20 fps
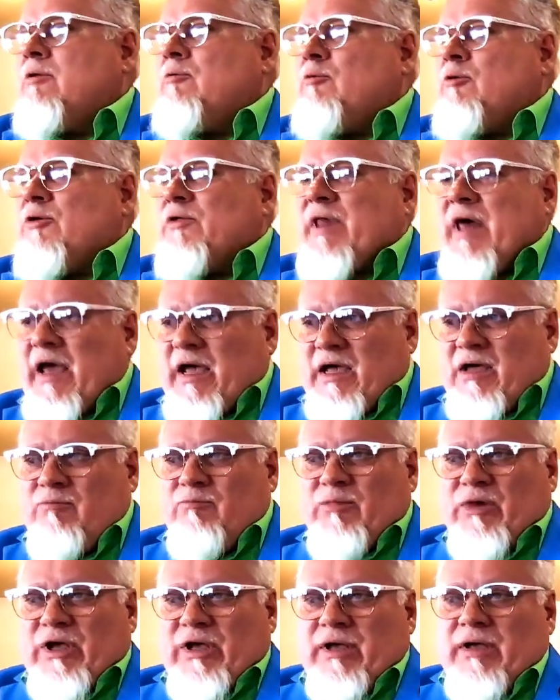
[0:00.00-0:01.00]
Well, that can
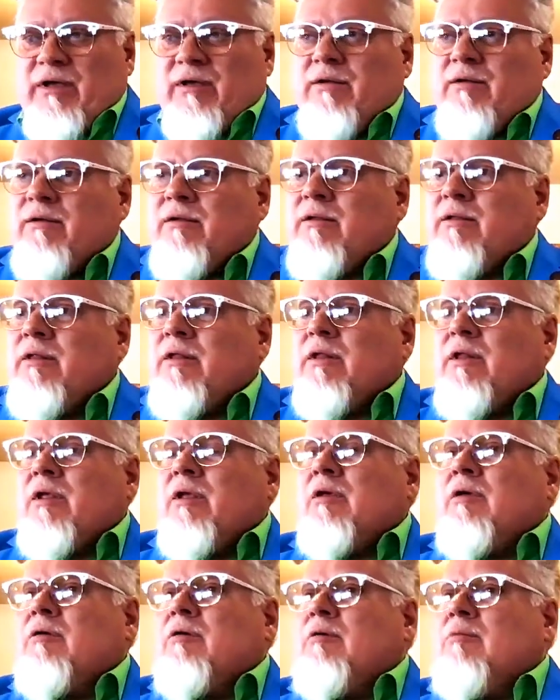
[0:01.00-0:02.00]
be
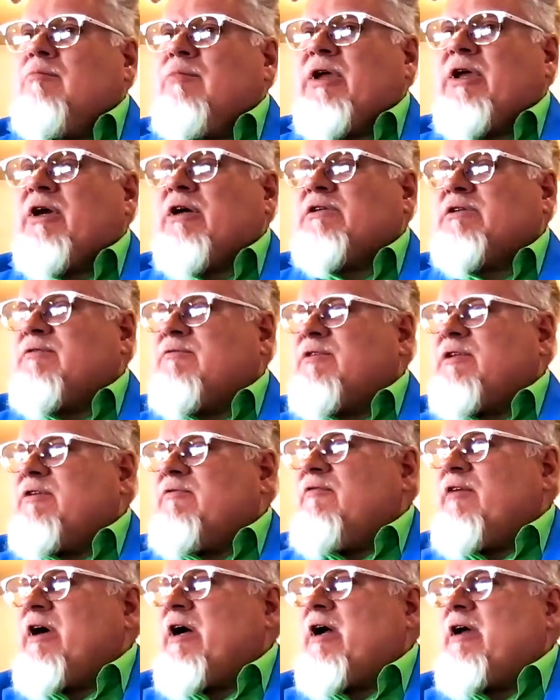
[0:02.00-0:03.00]
because of the
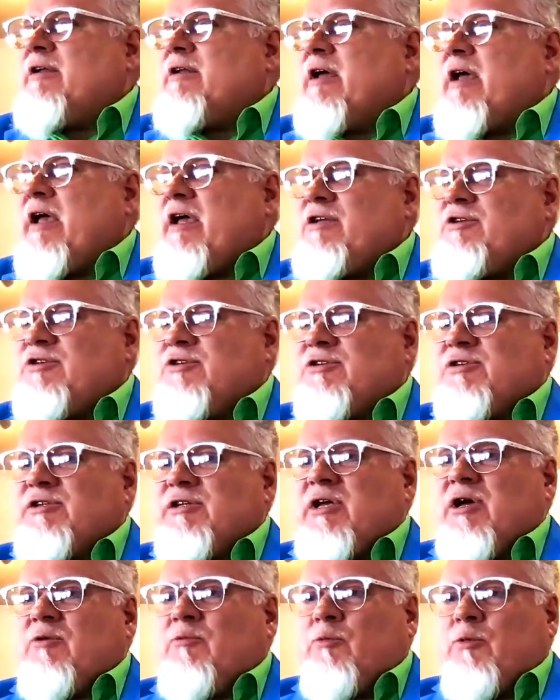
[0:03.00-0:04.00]
divine
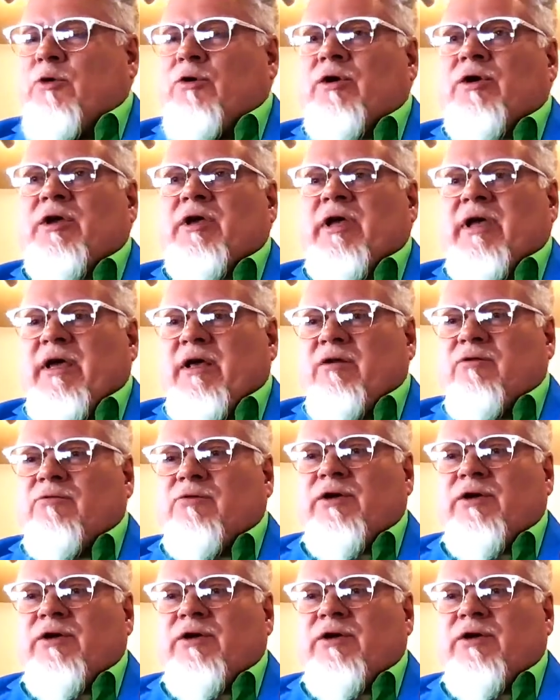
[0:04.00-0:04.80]
agency at work in